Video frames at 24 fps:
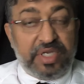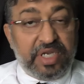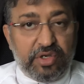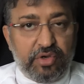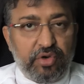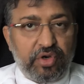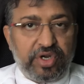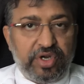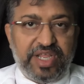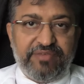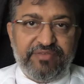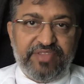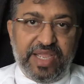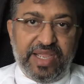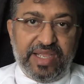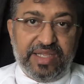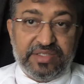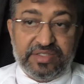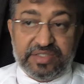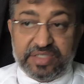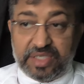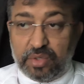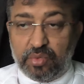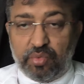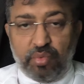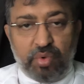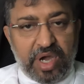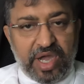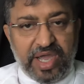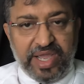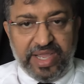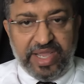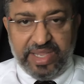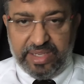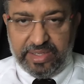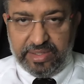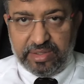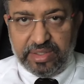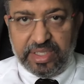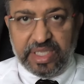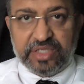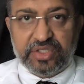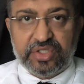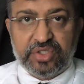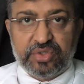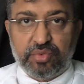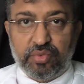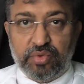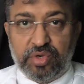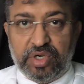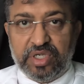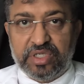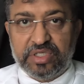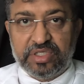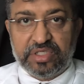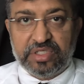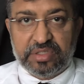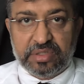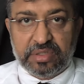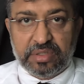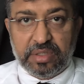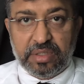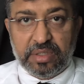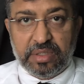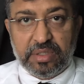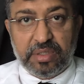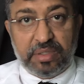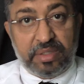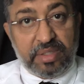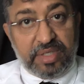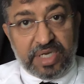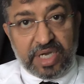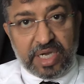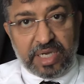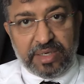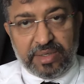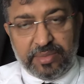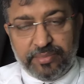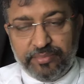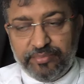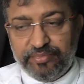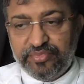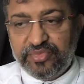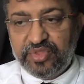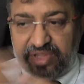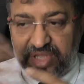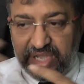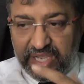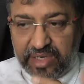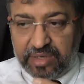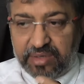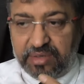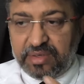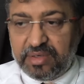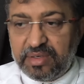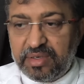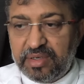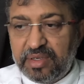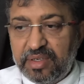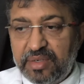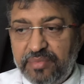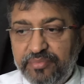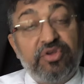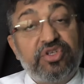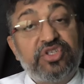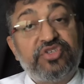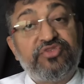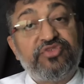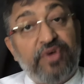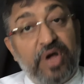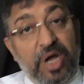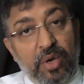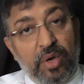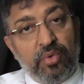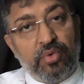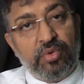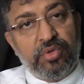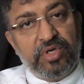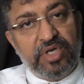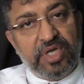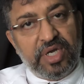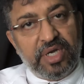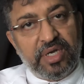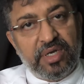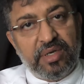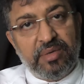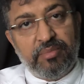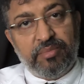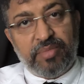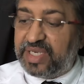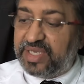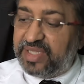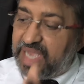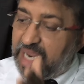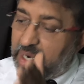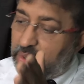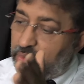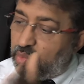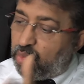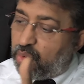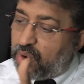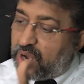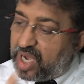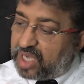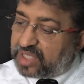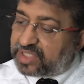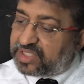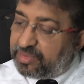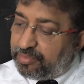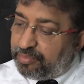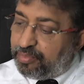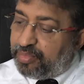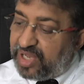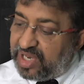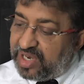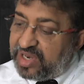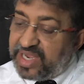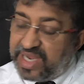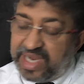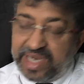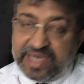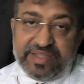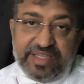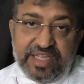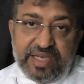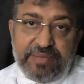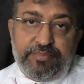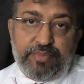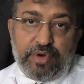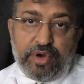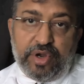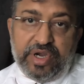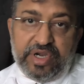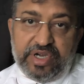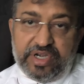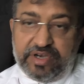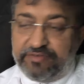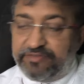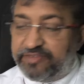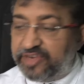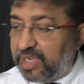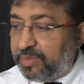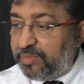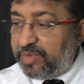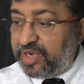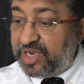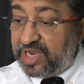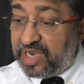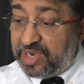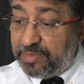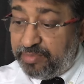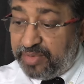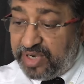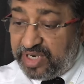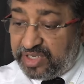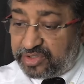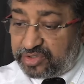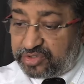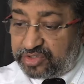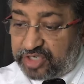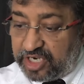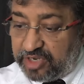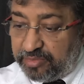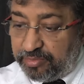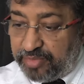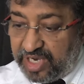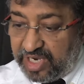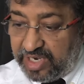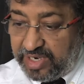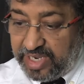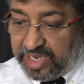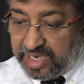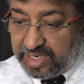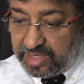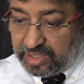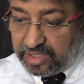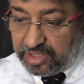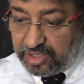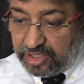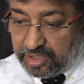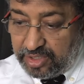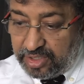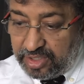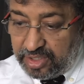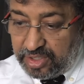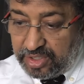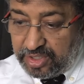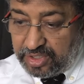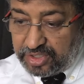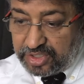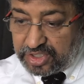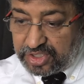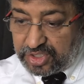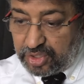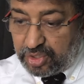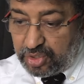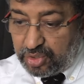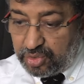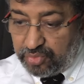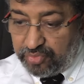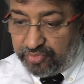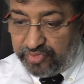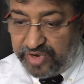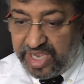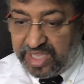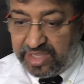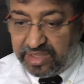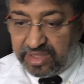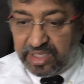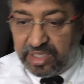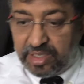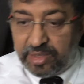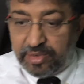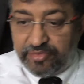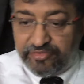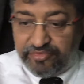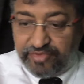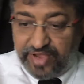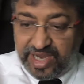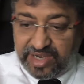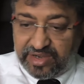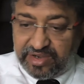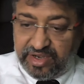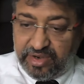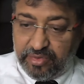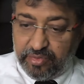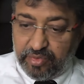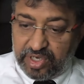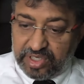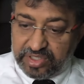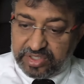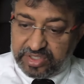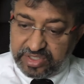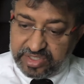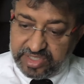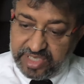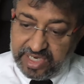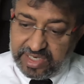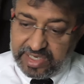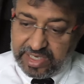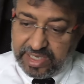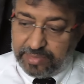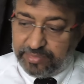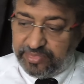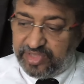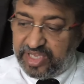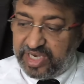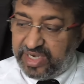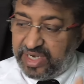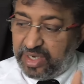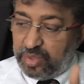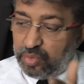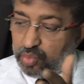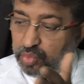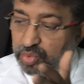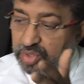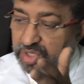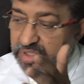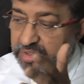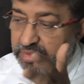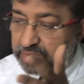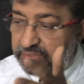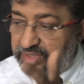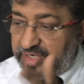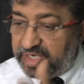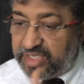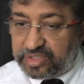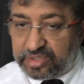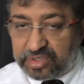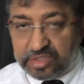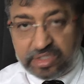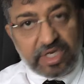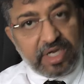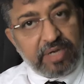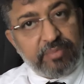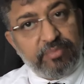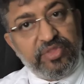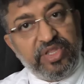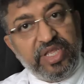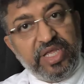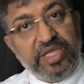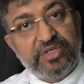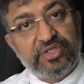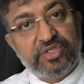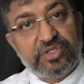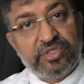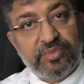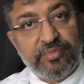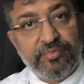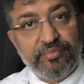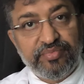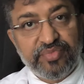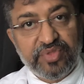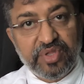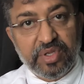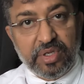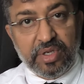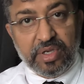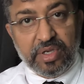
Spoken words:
did not have the answer why this was done. But then it was found is that there was a building at that point of time, an administrative building. So when the factory was set up, they didn't want to disturb this